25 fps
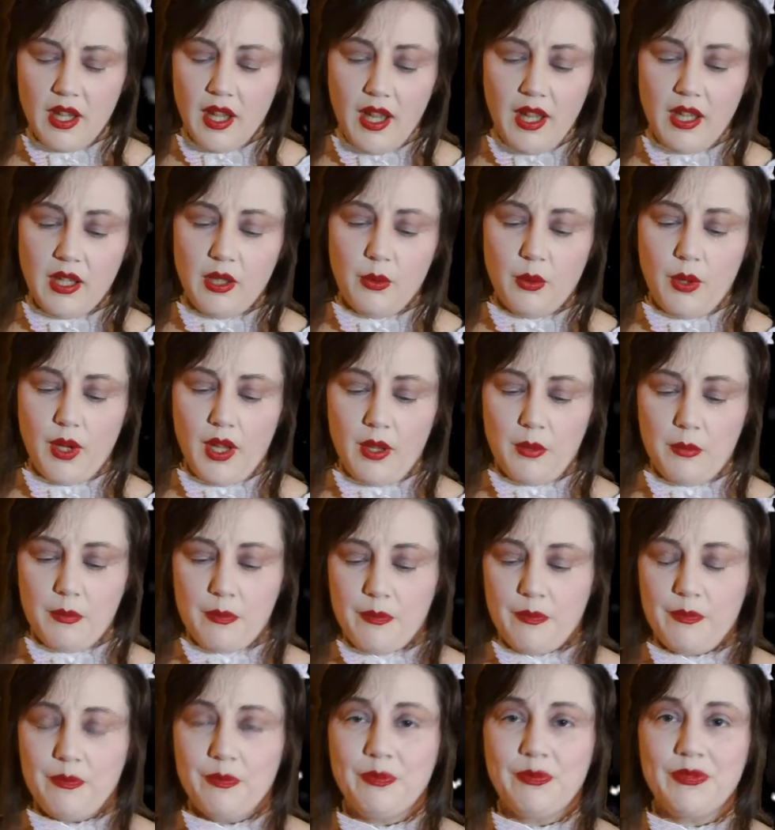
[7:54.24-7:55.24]
Anyway,
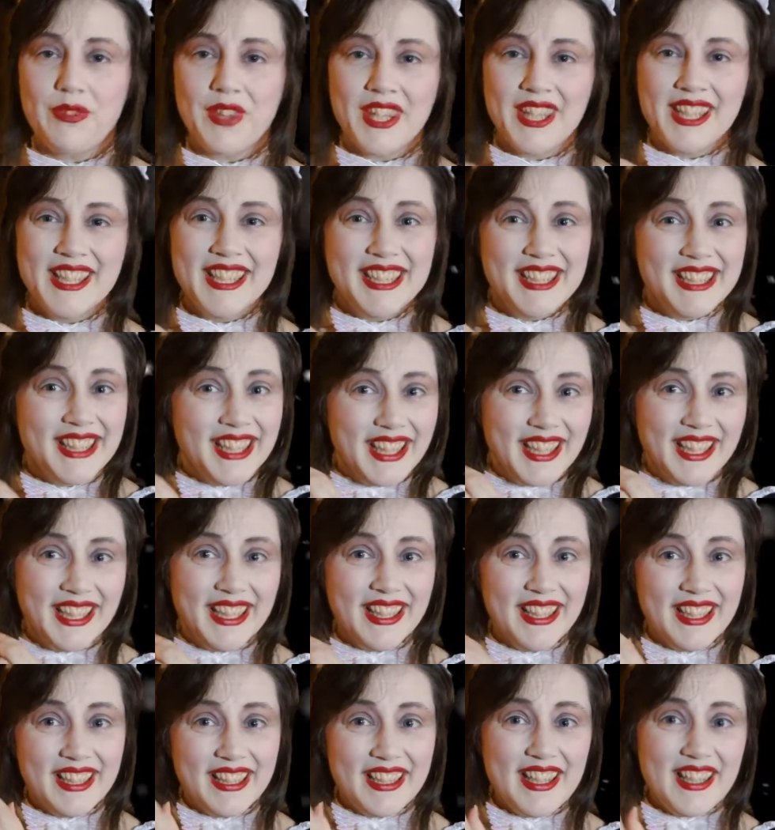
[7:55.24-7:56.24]

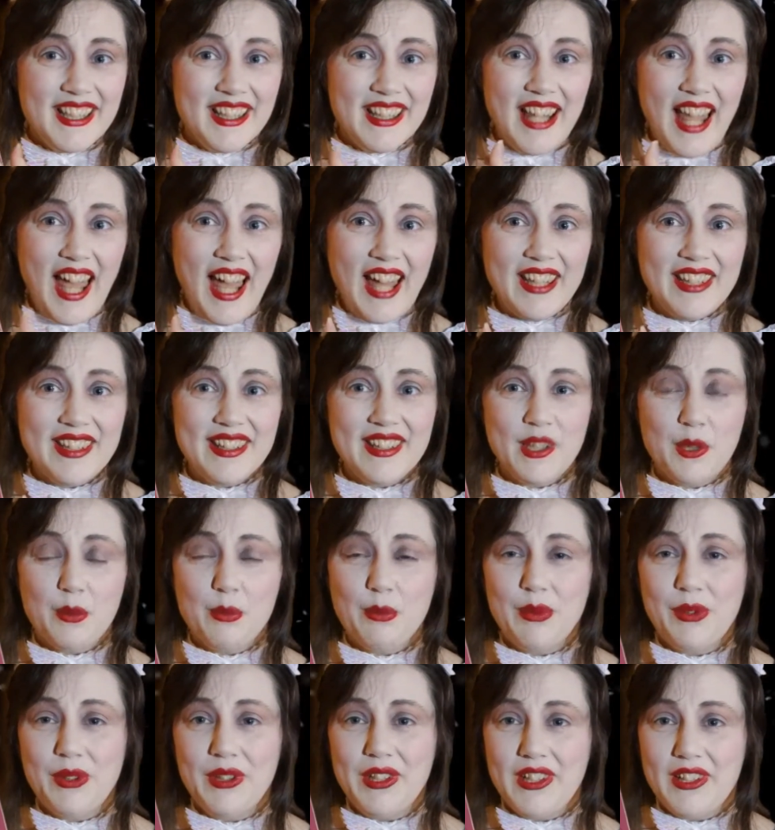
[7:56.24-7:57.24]
this last
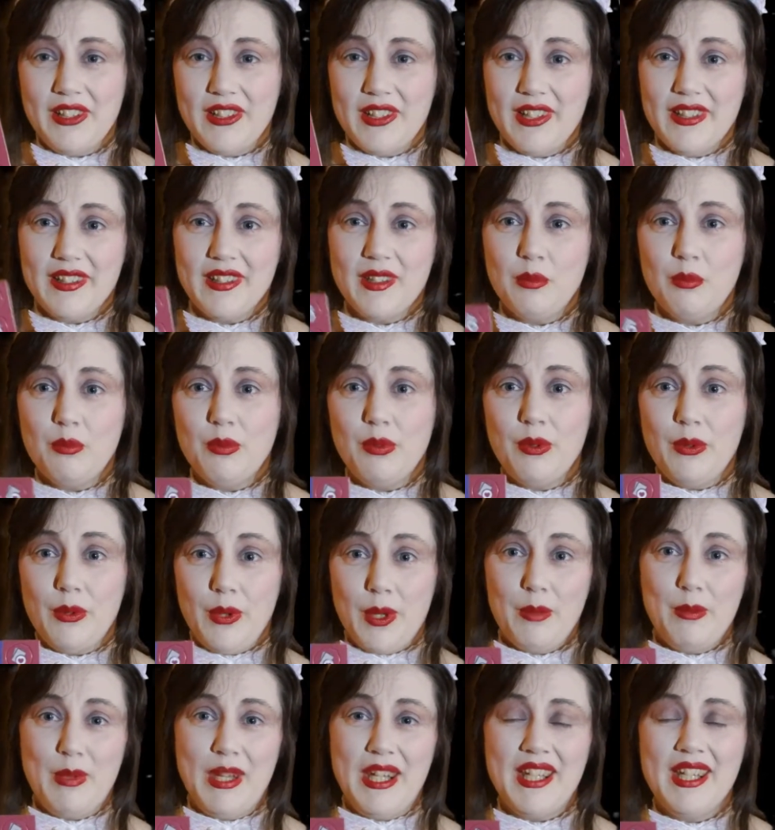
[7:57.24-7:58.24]
symbol here is
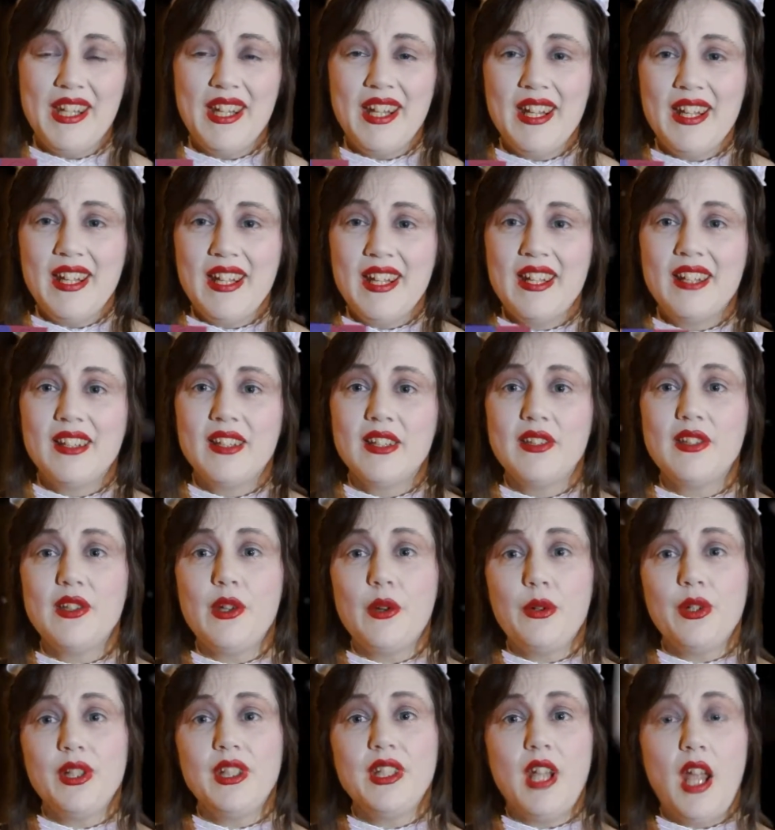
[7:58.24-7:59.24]
employment.
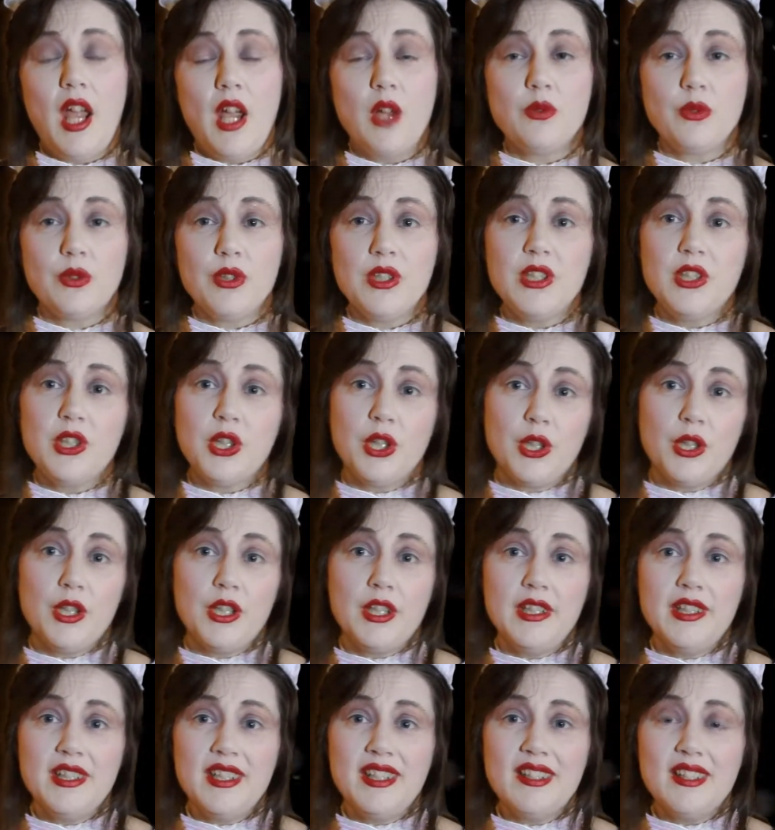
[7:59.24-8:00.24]
So in every turn
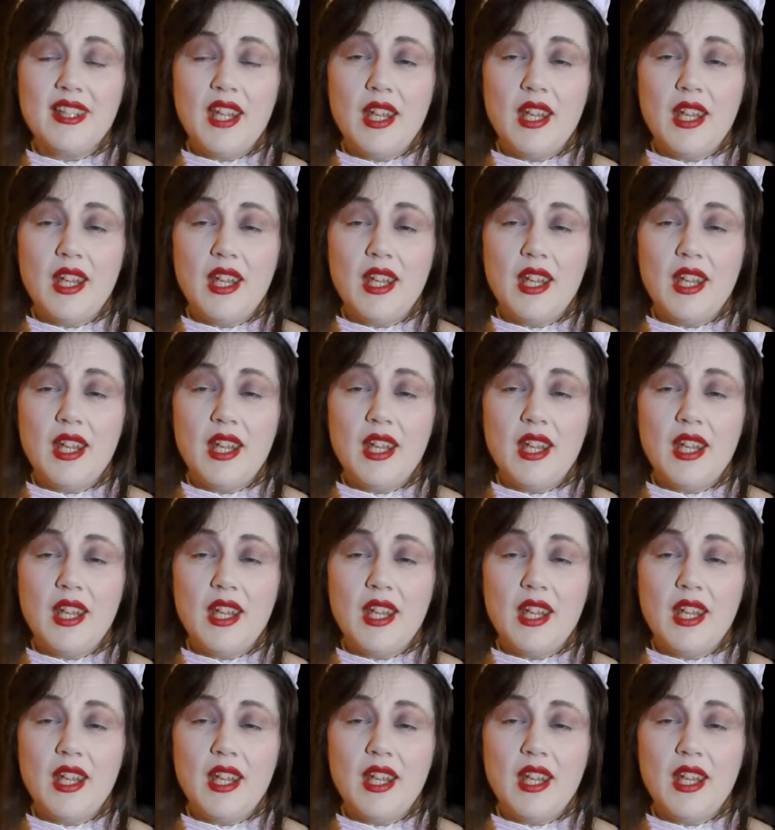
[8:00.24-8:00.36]
in this